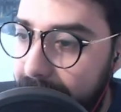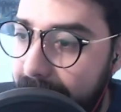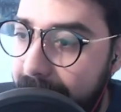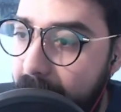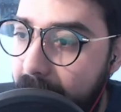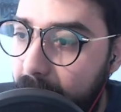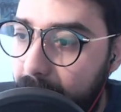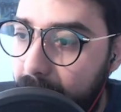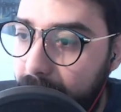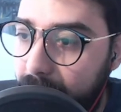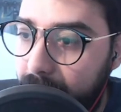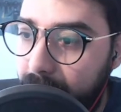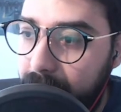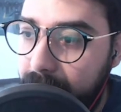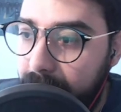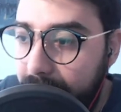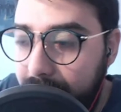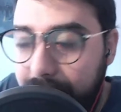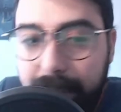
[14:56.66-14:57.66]
now
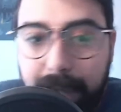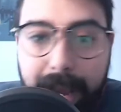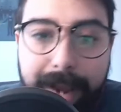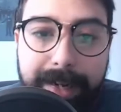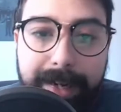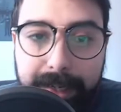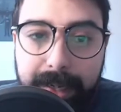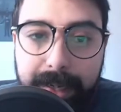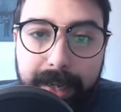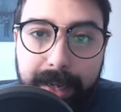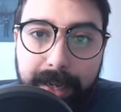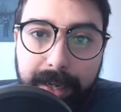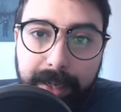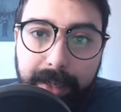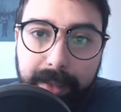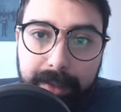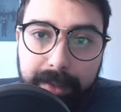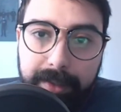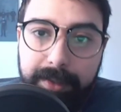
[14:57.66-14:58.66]
this
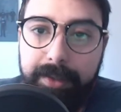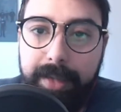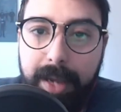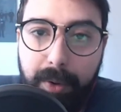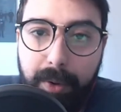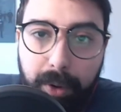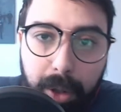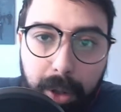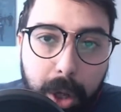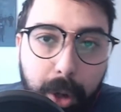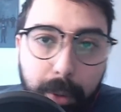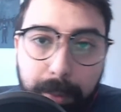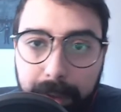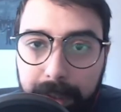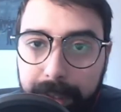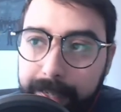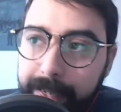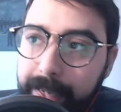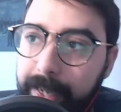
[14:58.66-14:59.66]
idea, this is how
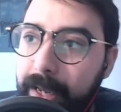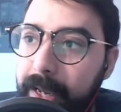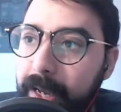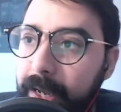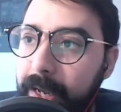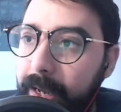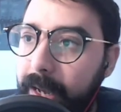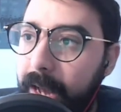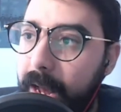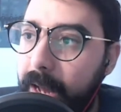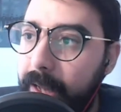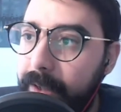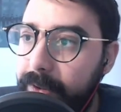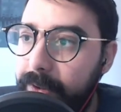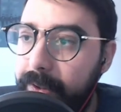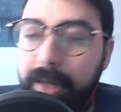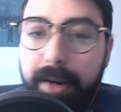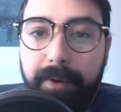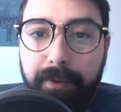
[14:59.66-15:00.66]
globally uh,
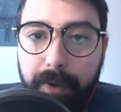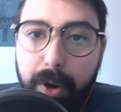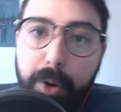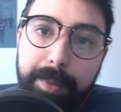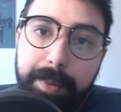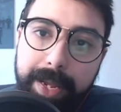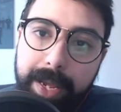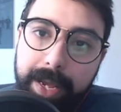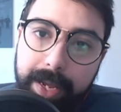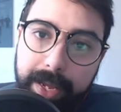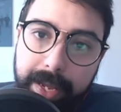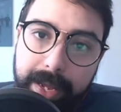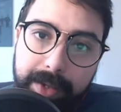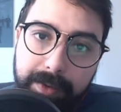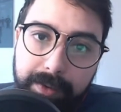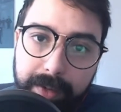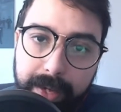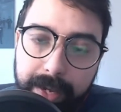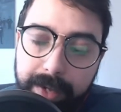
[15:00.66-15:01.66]
xenophobia
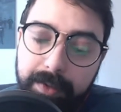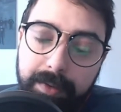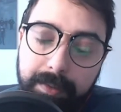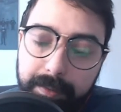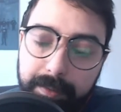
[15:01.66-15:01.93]
is is